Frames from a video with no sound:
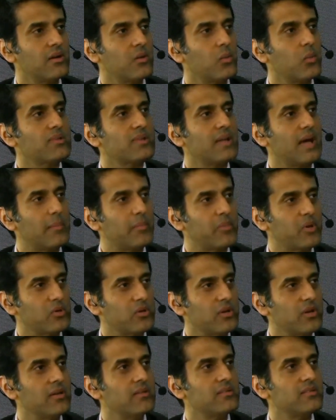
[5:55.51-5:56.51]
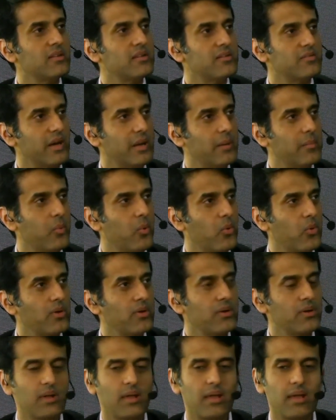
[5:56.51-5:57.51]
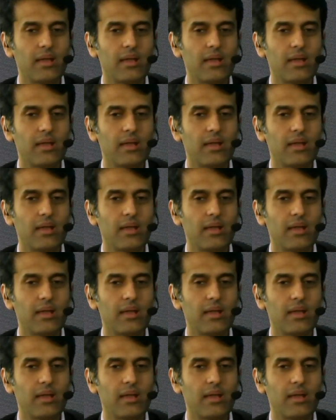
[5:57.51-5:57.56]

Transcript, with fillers: you know, what's happening in the industry is very important.